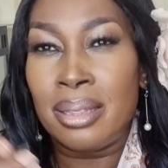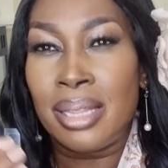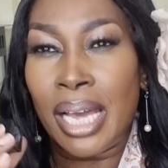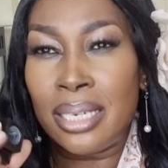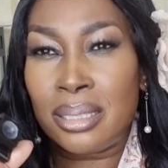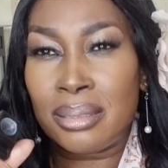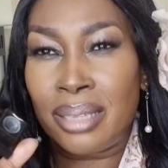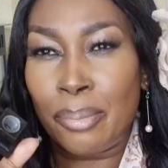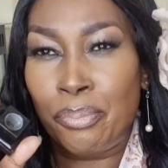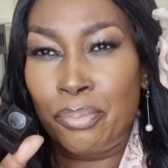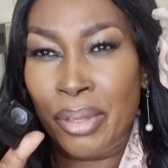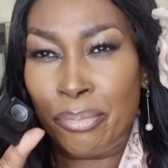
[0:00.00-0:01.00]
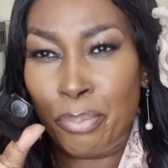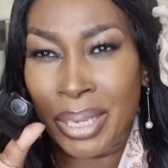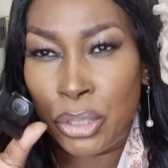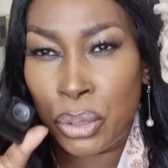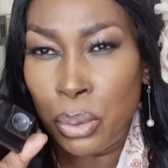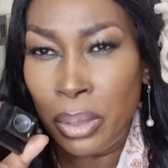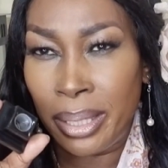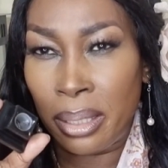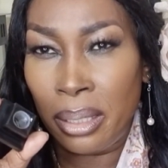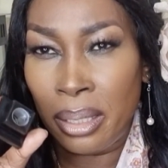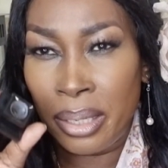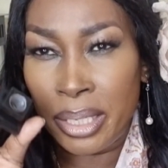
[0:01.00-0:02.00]
that the
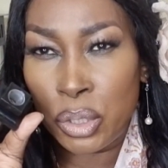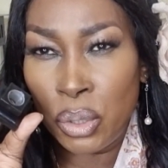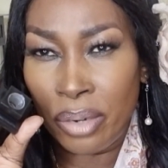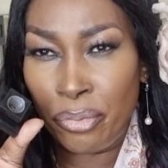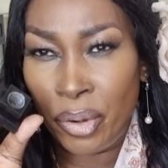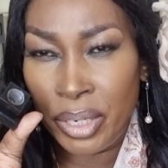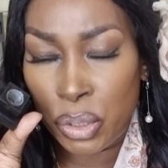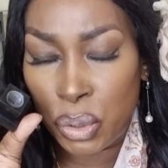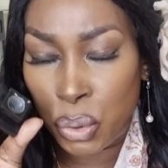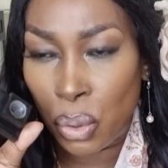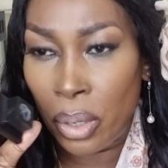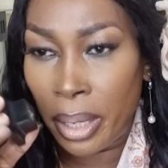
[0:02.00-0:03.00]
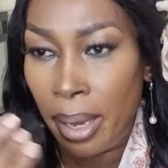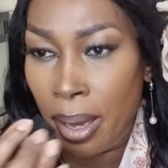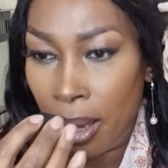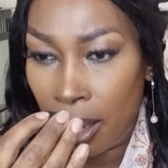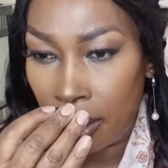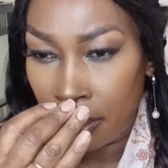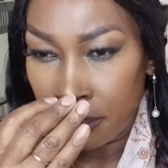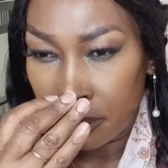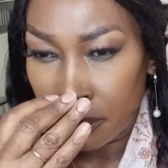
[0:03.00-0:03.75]
patchouli is not very strong here.